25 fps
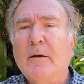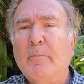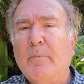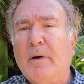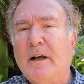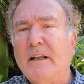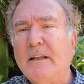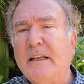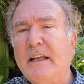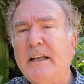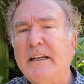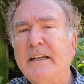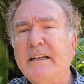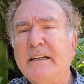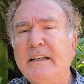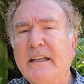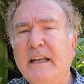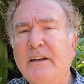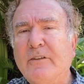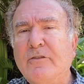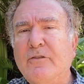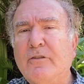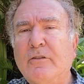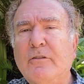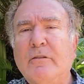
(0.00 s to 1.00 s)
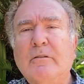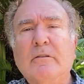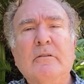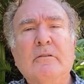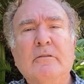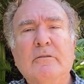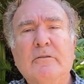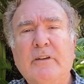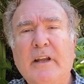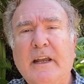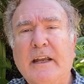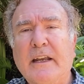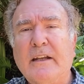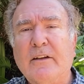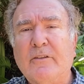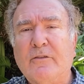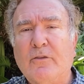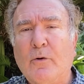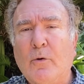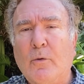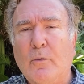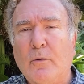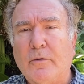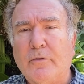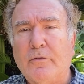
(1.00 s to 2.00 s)
by letting nature take its
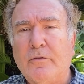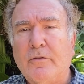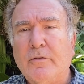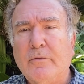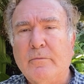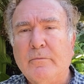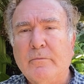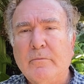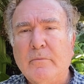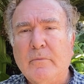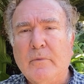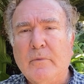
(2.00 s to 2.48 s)
course.